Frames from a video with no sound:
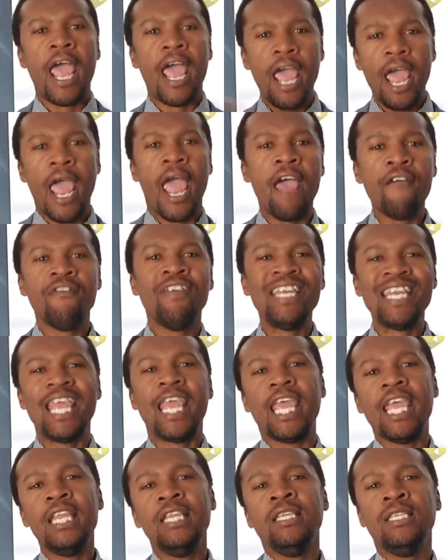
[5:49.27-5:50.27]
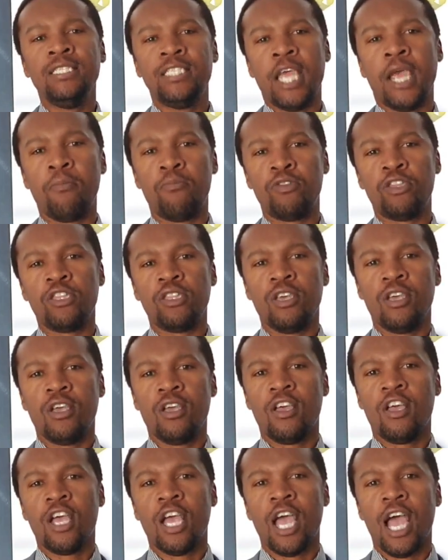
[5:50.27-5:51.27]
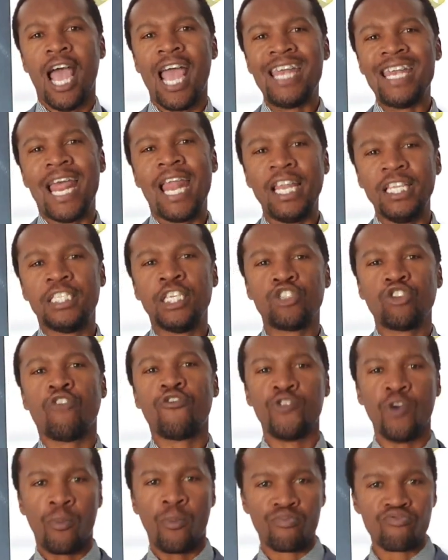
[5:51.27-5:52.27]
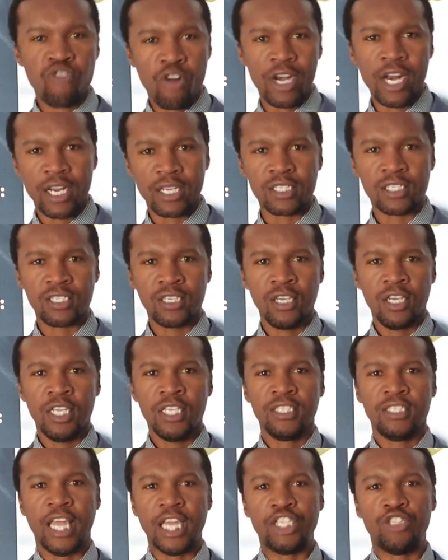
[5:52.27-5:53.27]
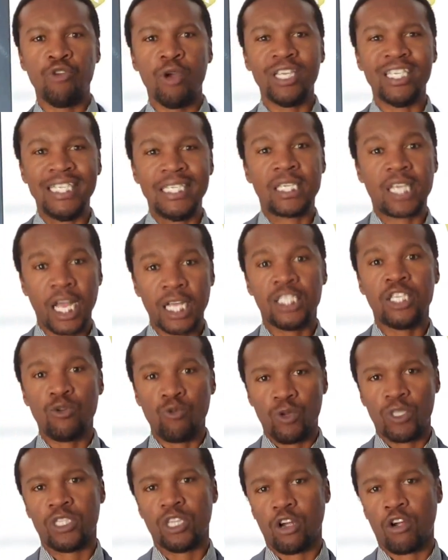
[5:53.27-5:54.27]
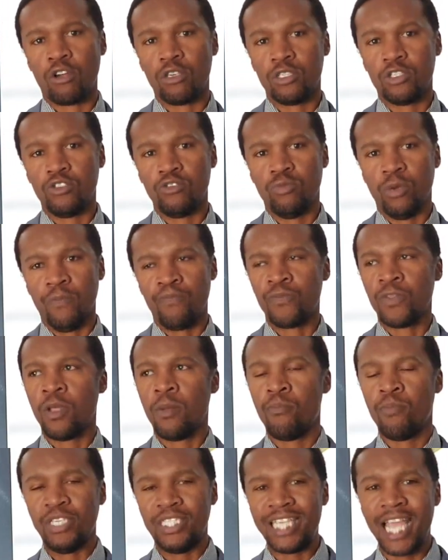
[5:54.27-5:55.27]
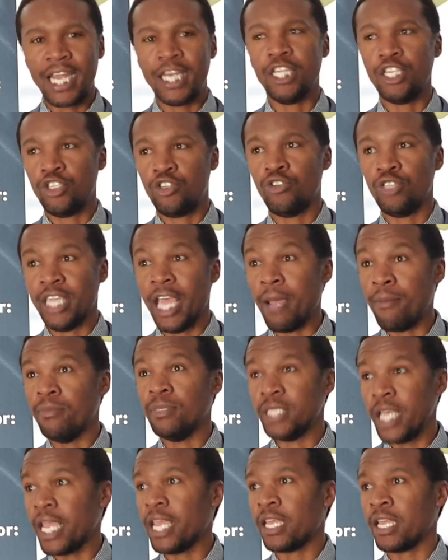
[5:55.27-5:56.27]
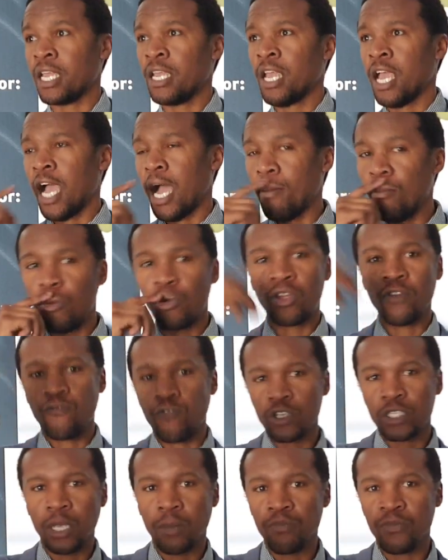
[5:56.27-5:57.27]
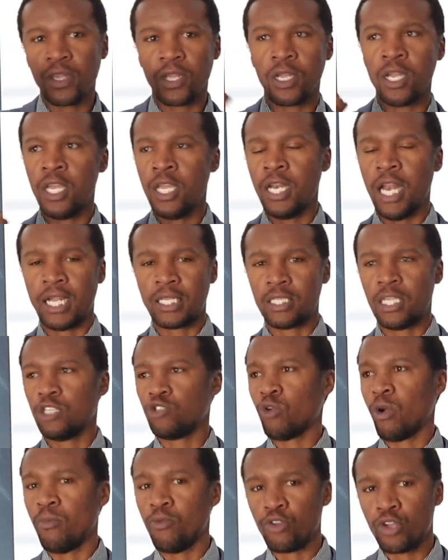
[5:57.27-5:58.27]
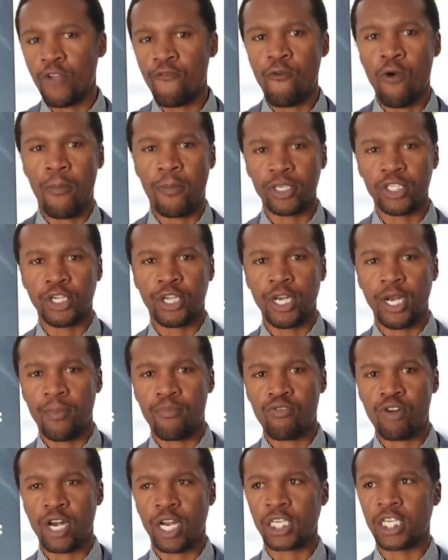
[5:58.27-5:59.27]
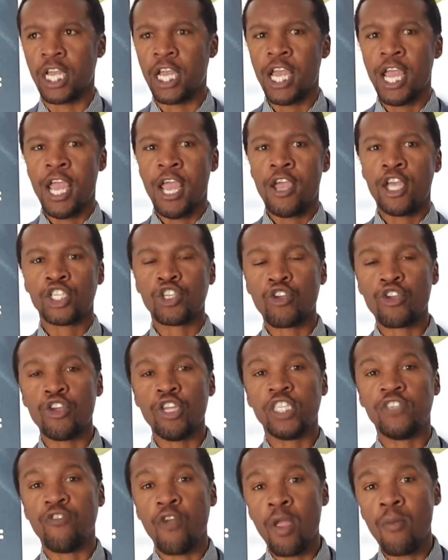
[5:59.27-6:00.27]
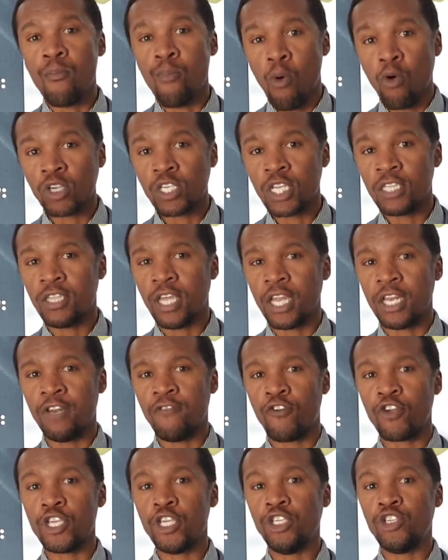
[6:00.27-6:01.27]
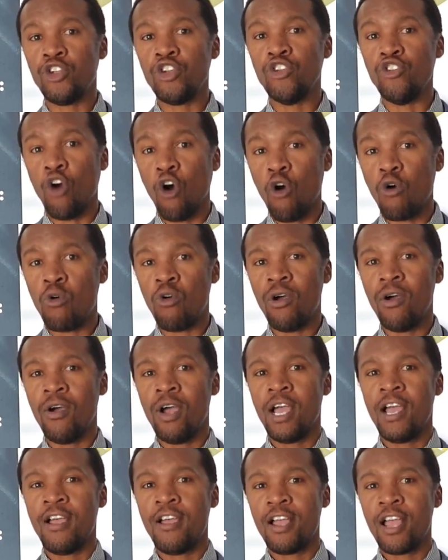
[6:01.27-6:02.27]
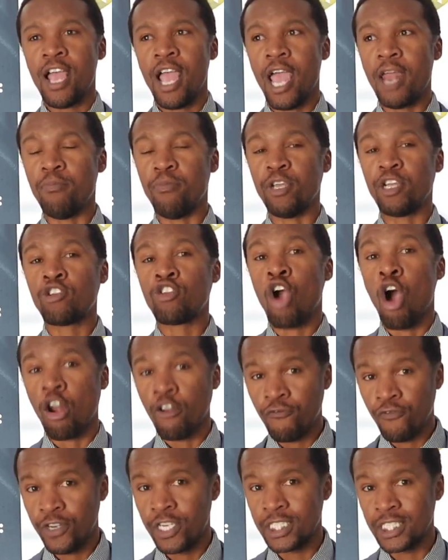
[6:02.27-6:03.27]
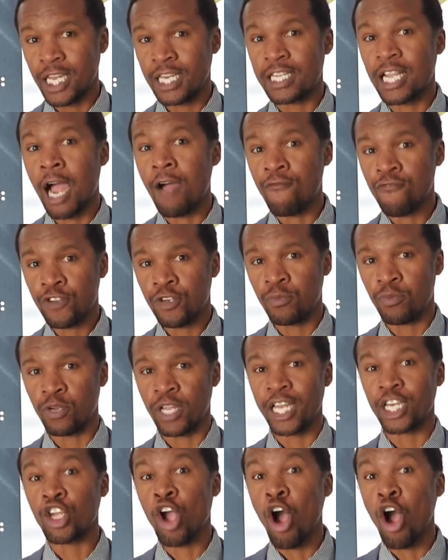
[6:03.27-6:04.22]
Have an in-depth analysis of your products that you are discussing with the consumer, pertaining to them saying, I'm looking for something like this, or I'm looking for a particular product. So it's very important then for you to know and be confident and comfortable and